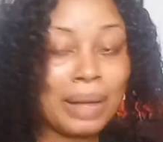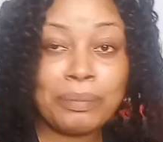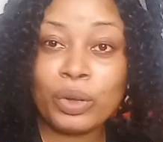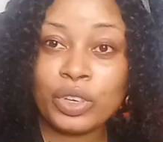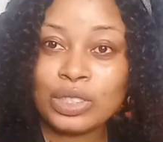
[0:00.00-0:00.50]

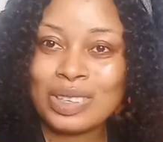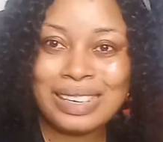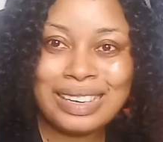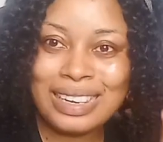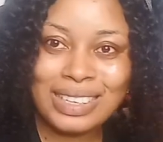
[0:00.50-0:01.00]
I'm not going to
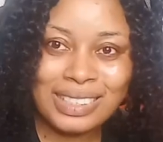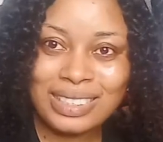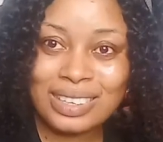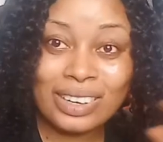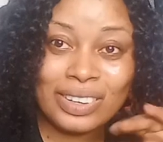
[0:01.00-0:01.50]
list
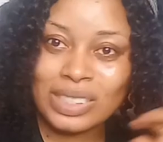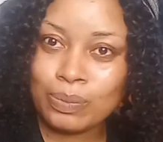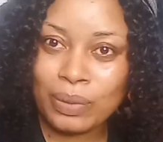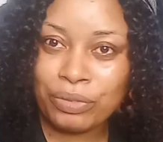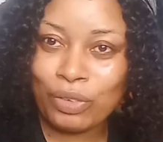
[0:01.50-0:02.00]

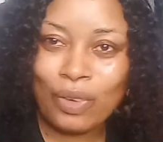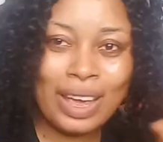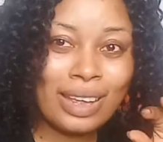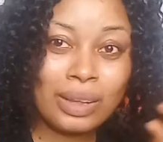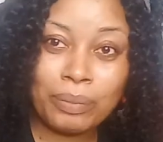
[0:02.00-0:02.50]
recipe for
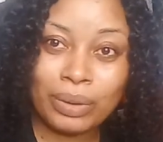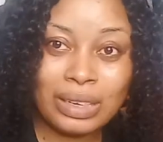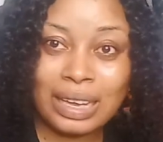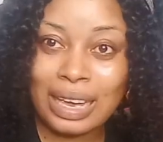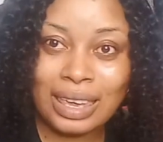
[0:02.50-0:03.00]

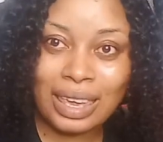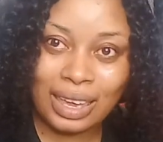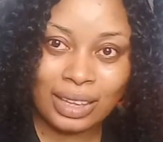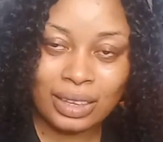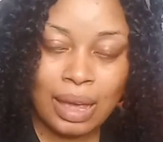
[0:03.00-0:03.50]
anybody
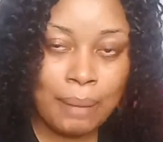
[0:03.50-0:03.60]
again.